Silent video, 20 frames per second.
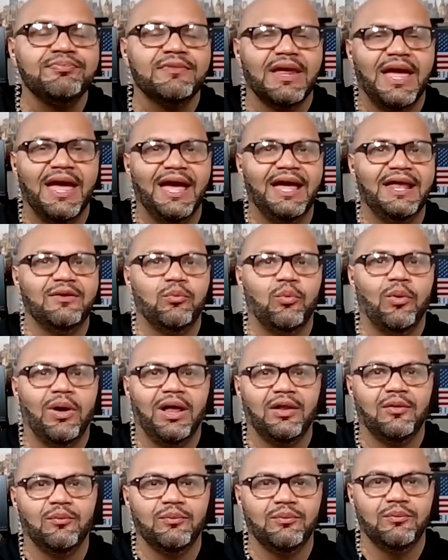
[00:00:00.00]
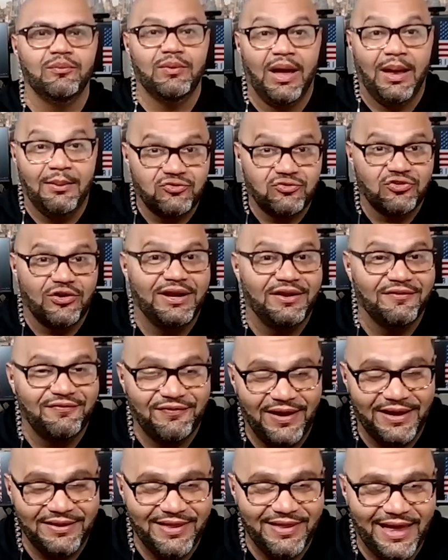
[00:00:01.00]
And while I'm trying to
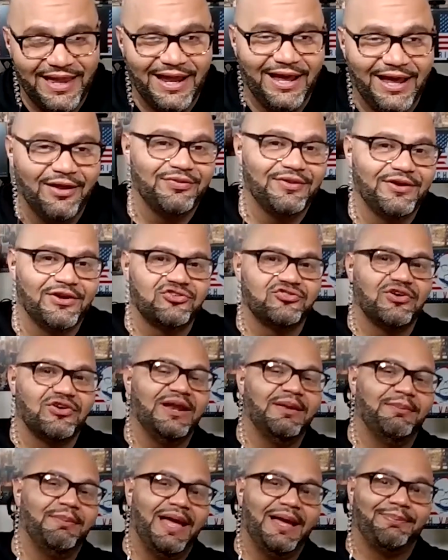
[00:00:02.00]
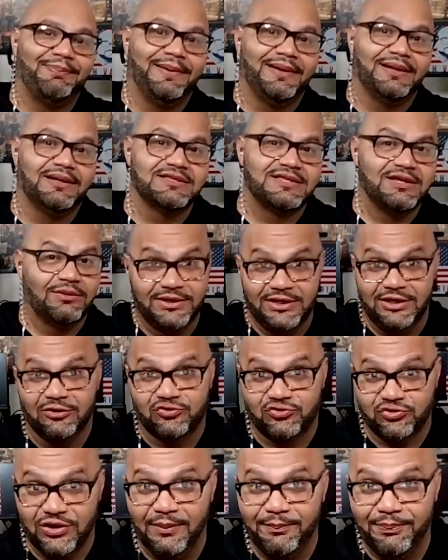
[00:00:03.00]
find that out, they're trying to backpedal and say, well,
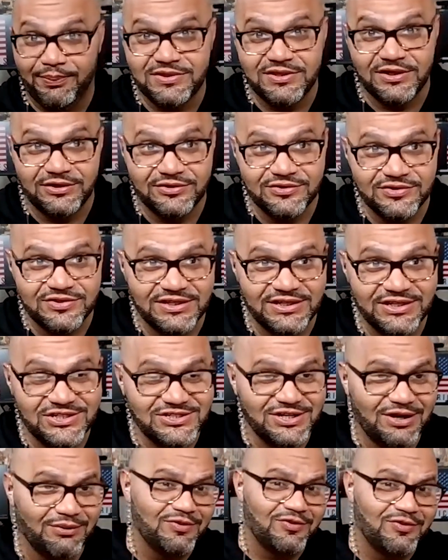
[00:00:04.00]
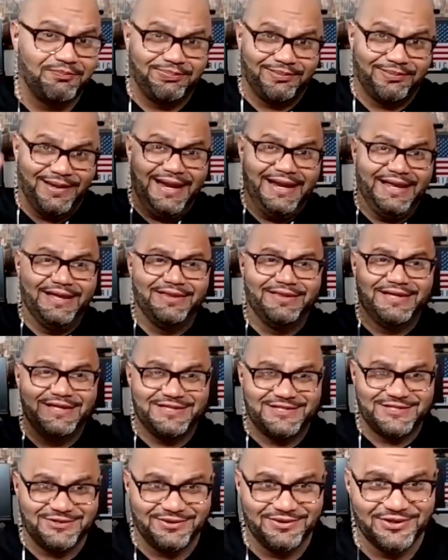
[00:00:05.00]
Trump was under siege. There was plenty of
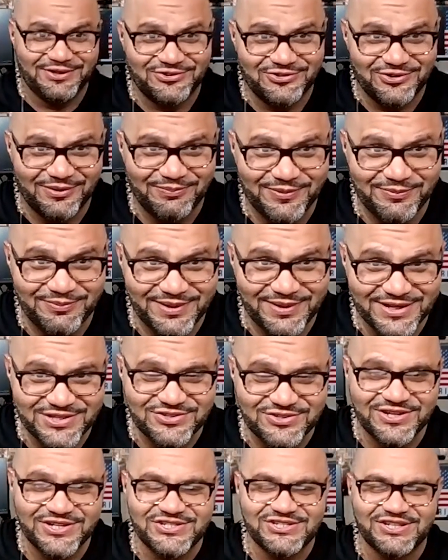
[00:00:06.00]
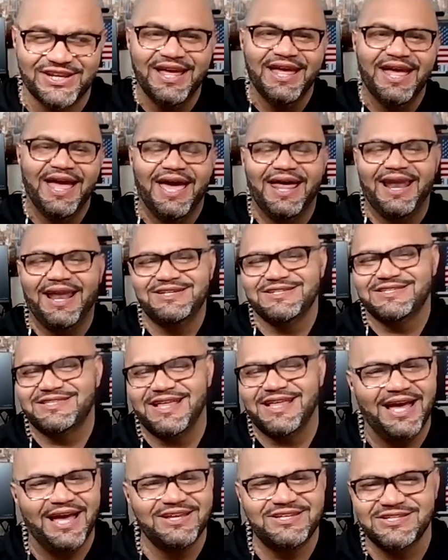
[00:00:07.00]
these during the Trump administration. And
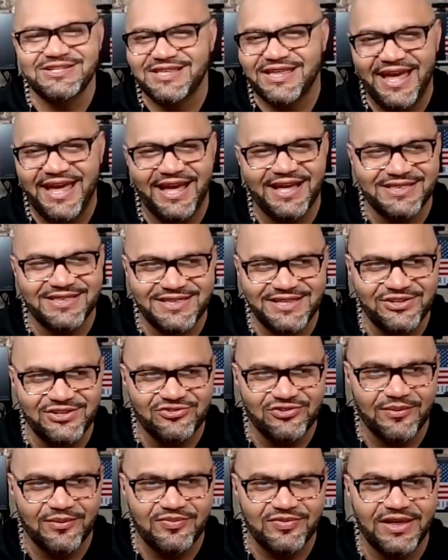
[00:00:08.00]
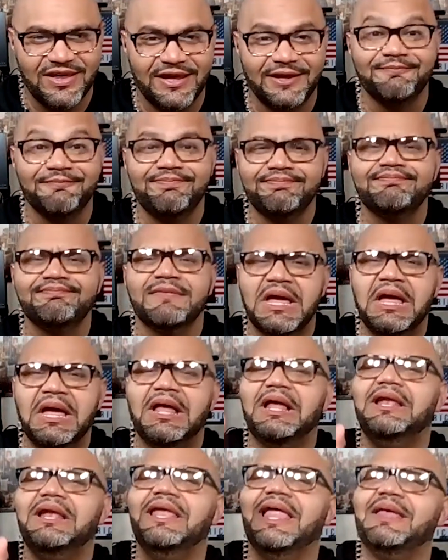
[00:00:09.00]
I just can't see Trump saying,
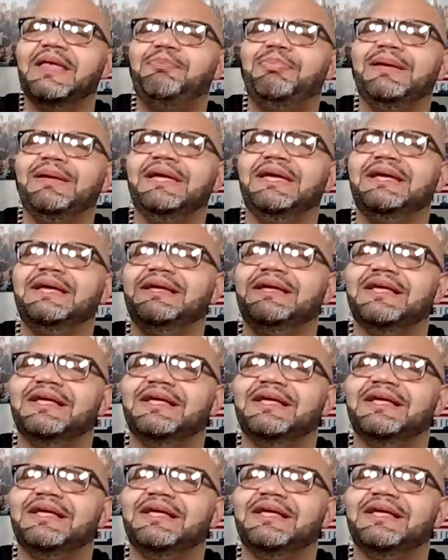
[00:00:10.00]
let it be.